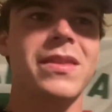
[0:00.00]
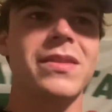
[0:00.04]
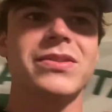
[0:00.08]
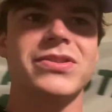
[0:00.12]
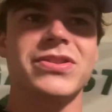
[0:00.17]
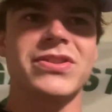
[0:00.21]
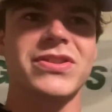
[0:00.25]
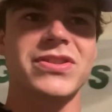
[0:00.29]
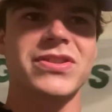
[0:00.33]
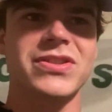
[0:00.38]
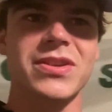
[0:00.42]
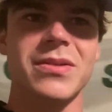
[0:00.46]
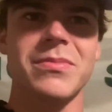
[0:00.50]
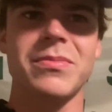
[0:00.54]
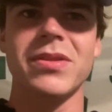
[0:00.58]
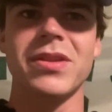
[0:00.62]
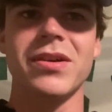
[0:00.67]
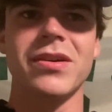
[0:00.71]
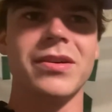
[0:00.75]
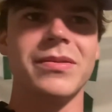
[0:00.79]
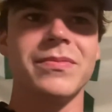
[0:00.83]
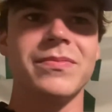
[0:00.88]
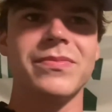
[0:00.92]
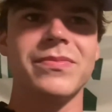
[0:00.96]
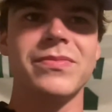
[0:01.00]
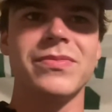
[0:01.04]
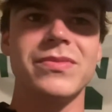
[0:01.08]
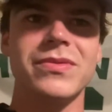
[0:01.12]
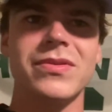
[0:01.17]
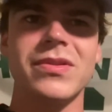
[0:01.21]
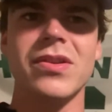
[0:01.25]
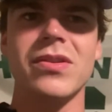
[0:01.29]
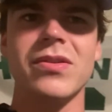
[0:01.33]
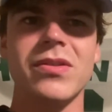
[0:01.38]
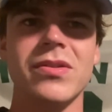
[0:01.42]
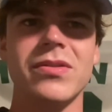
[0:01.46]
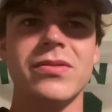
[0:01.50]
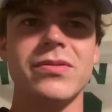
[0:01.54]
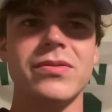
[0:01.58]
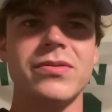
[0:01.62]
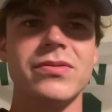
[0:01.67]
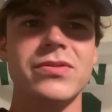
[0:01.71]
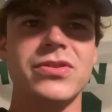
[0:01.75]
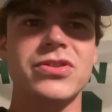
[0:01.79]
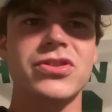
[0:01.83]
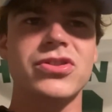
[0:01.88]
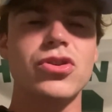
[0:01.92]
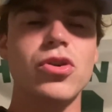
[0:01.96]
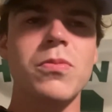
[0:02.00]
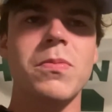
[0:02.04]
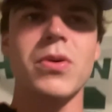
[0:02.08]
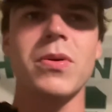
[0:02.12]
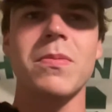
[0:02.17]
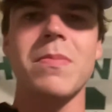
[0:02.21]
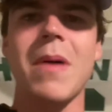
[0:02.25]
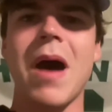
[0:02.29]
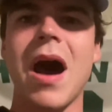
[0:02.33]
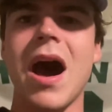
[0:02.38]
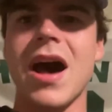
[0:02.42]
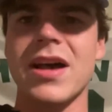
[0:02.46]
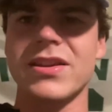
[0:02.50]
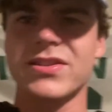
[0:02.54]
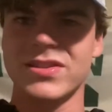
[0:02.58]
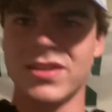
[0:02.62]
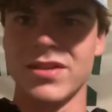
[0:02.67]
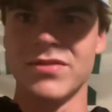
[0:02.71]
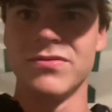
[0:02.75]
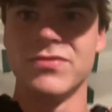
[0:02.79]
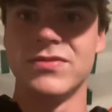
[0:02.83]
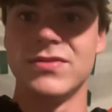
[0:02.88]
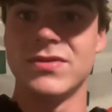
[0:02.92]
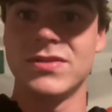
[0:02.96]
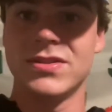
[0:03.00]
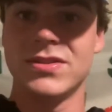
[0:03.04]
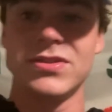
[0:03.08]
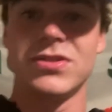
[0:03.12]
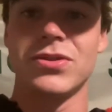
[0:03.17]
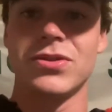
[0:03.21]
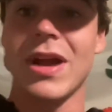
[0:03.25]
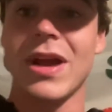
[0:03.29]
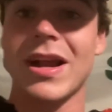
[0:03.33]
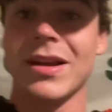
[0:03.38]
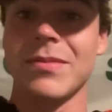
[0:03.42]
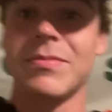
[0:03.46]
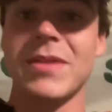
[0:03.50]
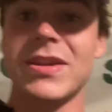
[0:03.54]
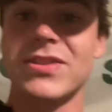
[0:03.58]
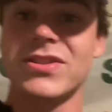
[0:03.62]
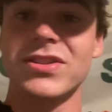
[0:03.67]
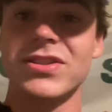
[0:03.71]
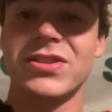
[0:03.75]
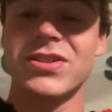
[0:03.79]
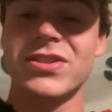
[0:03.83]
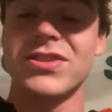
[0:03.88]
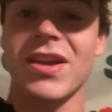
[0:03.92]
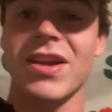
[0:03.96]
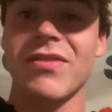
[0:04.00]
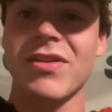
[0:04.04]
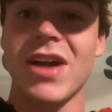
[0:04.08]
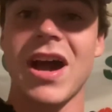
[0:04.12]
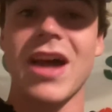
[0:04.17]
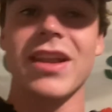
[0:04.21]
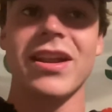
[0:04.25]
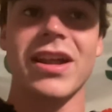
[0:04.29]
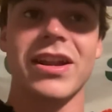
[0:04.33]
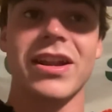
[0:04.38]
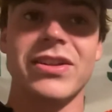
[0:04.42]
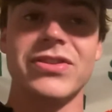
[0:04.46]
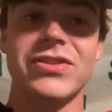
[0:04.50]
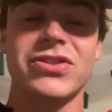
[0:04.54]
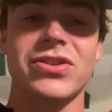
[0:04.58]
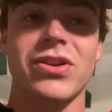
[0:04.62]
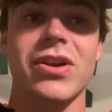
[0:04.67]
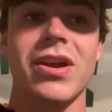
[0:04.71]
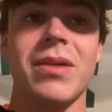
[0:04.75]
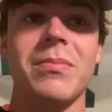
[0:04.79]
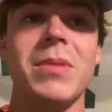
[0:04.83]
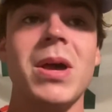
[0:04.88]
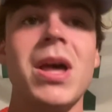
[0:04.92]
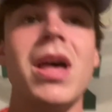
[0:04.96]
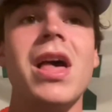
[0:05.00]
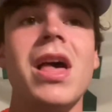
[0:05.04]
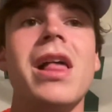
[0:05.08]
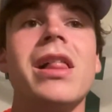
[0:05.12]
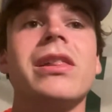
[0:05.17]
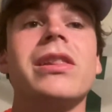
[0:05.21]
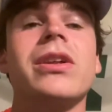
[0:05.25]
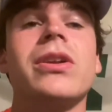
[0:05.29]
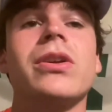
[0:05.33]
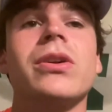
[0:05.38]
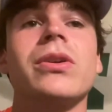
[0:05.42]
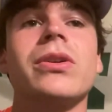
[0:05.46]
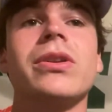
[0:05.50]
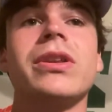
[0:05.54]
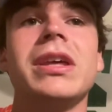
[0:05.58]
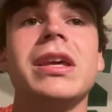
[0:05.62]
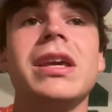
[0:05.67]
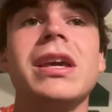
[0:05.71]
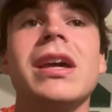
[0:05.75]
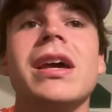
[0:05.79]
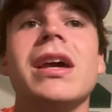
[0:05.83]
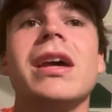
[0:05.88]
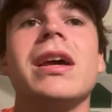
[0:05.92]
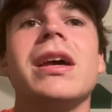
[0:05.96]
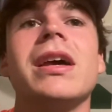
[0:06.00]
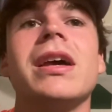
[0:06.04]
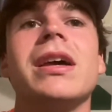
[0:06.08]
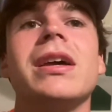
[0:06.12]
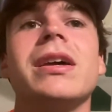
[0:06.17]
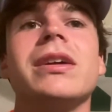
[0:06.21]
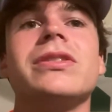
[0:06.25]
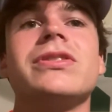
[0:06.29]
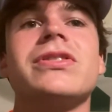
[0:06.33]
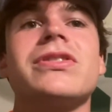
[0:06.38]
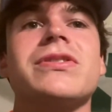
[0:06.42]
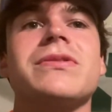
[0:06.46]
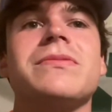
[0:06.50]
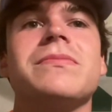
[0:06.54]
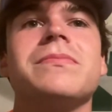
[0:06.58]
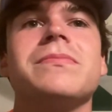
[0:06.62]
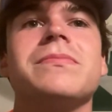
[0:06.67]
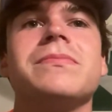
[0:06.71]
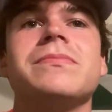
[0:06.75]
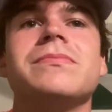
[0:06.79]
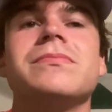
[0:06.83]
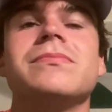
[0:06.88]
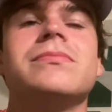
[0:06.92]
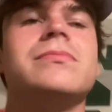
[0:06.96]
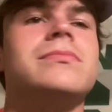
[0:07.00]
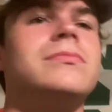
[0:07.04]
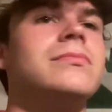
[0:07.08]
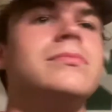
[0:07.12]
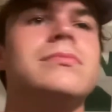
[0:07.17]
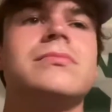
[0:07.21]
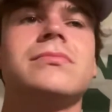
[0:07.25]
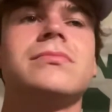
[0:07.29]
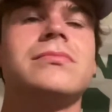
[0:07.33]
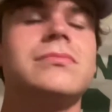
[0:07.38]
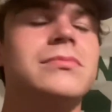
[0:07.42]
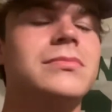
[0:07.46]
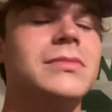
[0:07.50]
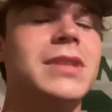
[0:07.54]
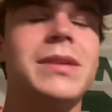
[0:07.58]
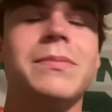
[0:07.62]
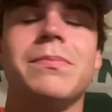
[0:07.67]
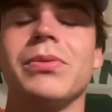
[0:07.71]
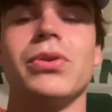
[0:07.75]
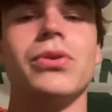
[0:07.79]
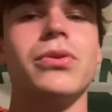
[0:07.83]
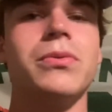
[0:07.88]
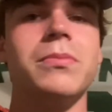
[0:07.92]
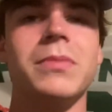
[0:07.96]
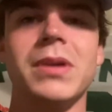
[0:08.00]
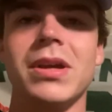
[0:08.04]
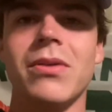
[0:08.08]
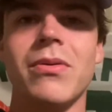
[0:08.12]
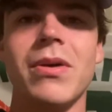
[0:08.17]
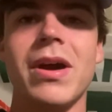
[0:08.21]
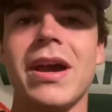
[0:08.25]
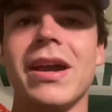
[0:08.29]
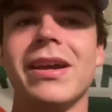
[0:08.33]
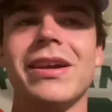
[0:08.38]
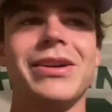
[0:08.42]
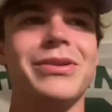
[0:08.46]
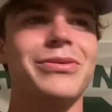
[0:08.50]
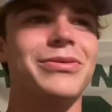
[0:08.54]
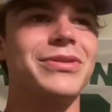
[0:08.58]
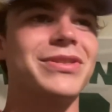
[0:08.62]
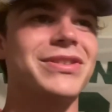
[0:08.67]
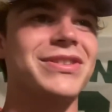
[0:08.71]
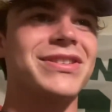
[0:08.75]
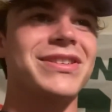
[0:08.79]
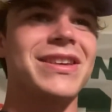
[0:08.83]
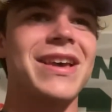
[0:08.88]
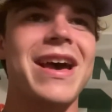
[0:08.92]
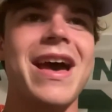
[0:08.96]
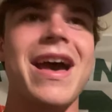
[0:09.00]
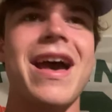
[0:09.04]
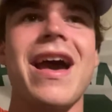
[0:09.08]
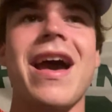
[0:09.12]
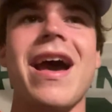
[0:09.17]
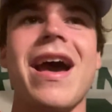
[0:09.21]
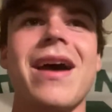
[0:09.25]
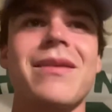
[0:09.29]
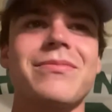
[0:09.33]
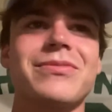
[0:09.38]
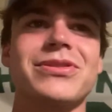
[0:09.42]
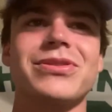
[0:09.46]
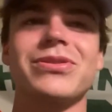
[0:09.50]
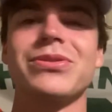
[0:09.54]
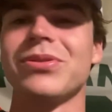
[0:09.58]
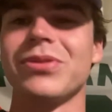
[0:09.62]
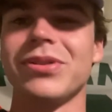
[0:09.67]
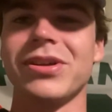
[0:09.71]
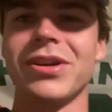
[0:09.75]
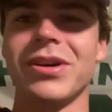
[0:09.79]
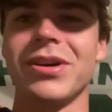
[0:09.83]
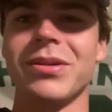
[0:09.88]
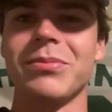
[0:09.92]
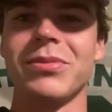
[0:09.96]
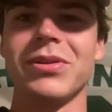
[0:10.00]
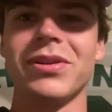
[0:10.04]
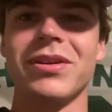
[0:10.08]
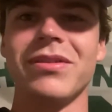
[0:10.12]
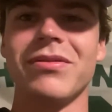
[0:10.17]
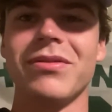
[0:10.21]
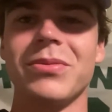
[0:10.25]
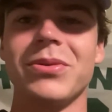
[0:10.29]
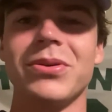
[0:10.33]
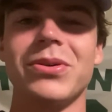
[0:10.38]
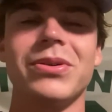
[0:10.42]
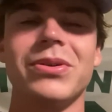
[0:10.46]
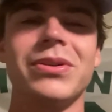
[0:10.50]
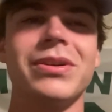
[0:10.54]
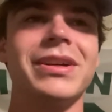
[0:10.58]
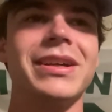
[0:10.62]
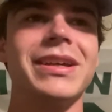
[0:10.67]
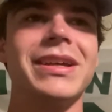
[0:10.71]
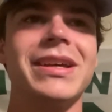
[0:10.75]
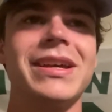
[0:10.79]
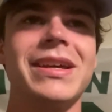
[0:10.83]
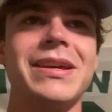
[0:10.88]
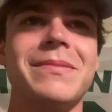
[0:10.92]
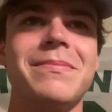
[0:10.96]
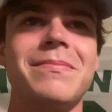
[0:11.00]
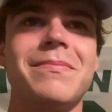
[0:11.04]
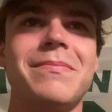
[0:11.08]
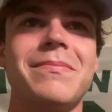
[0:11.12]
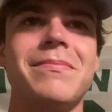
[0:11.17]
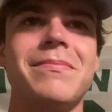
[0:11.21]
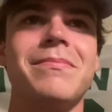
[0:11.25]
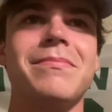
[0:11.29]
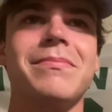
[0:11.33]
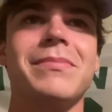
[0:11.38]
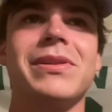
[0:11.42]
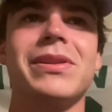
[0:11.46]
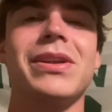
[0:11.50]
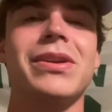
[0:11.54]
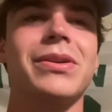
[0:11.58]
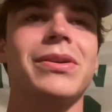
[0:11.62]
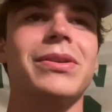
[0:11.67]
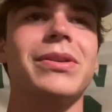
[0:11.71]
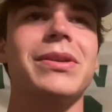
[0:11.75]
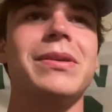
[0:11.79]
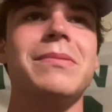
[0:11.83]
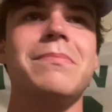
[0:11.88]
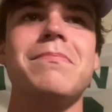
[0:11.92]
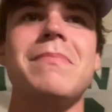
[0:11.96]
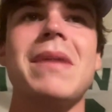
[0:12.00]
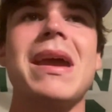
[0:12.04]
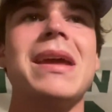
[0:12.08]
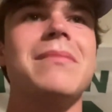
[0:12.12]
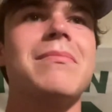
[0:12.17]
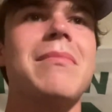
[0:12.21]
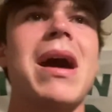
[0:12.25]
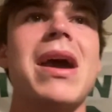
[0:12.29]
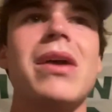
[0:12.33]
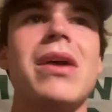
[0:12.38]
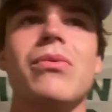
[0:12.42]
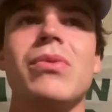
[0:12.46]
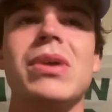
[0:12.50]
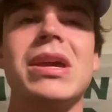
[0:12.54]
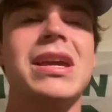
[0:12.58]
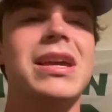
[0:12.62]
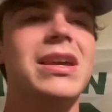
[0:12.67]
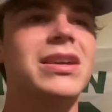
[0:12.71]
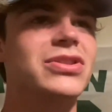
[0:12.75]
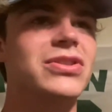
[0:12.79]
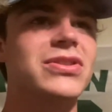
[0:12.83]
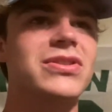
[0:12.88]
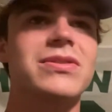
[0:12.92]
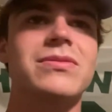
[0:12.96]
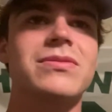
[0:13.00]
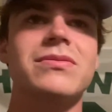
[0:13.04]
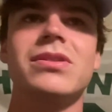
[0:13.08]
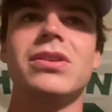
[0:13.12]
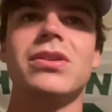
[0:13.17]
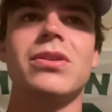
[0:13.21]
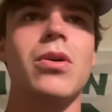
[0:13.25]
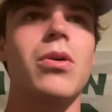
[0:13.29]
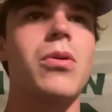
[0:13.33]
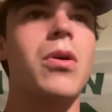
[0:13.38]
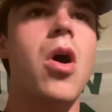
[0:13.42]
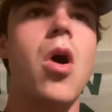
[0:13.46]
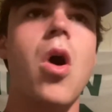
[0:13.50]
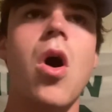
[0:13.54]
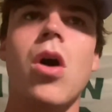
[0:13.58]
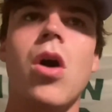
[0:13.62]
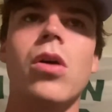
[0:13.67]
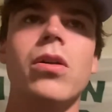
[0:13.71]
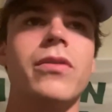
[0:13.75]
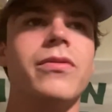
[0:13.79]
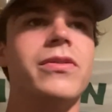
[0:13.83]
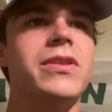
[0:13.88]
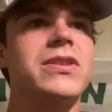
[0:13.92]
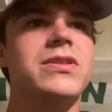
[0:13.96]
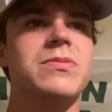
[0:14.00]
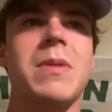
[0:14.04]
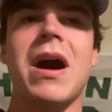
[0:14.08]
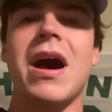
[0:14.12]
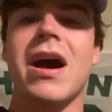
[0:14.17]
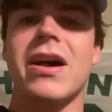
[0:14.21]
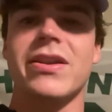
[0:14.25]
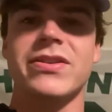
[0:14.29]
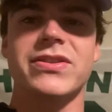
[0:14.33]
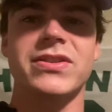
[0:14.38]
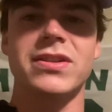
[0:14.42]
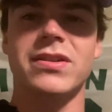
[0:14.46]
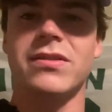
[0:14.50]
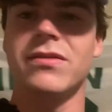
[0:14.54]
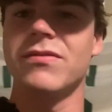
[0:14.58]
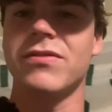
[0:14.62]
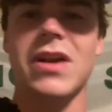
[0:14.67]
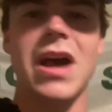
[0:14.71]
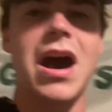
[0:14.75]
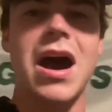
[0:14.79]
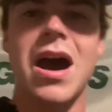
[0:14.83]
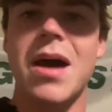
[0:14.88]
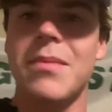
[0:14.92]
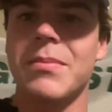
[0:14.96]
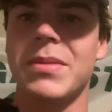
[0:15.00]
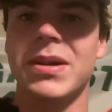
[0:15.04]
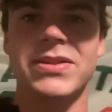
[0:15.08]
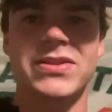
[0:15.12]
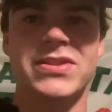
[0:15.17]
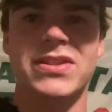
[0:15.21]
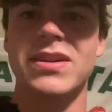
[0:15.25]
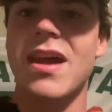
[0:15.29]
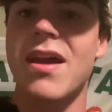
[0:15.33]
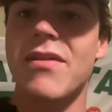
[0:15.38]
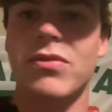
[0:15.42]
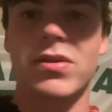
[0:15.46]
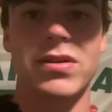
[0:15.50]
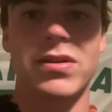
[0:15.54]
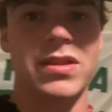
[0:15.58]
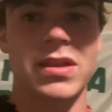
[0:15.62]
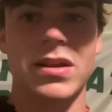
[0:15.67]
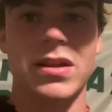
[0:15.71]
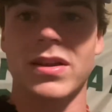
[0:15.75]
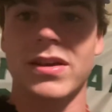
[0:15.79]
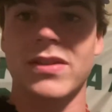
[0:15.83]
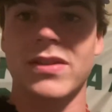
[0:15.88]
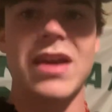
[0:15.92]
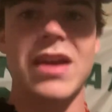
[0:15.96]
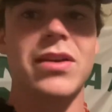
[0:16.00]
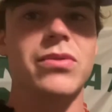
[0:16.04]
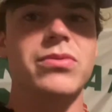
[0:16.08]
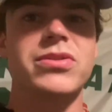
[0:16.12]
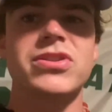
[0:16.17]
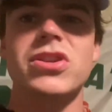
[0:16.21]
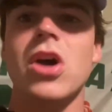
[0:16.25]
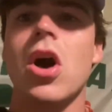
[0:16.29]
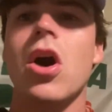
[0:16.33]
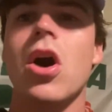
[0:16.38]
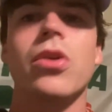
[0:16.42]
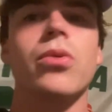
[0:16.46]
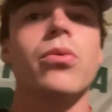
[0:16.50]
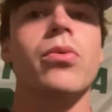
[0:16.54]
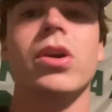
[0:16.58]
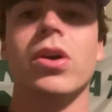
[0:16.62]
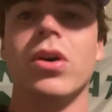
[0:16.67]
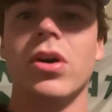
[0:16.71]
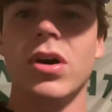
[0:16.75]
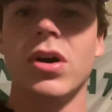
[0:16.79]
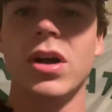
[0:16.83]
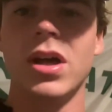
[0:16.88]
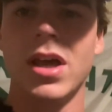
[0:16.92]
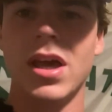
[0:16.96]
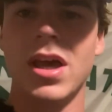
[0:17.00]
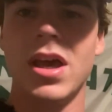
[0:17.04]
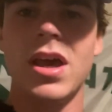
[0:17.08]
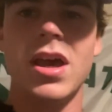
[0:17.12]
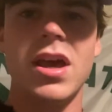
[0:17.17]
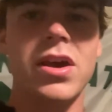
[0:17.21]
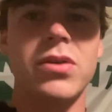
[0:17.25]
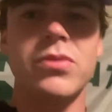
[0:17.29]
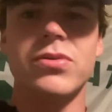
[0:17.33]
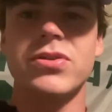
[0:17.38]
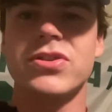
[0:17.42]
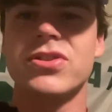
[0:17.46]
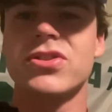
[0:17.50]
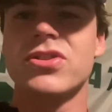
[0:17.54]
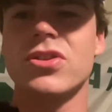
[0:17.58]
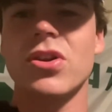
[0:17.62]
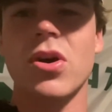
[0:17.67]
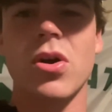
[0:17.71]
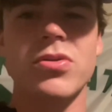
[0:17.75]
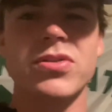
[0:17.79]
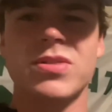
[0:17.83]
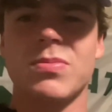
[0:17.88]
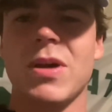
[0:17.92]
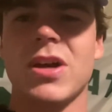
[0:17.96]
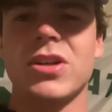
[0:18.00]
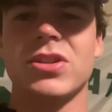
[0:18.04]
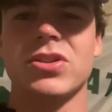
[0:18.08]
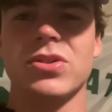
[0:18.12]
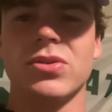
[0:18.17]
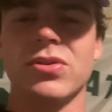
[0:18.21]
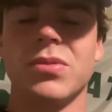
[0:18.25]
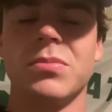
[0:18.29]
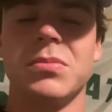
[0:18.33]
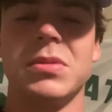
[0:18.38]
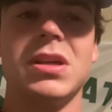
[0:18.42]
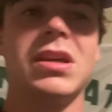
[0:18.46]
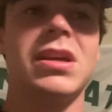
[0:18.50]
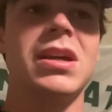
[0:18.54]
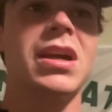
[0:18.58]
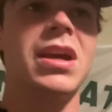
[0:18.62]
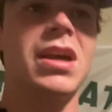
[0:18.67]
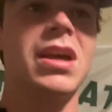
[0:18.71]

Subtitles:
Just some of the super positive direct messages I've gotten on Instagram, literally just, it blew me away. It was absolutely unbelievable. It literally made my week, just, you know, all of these positive comments and everything like that. It was unreal. It was so special to me.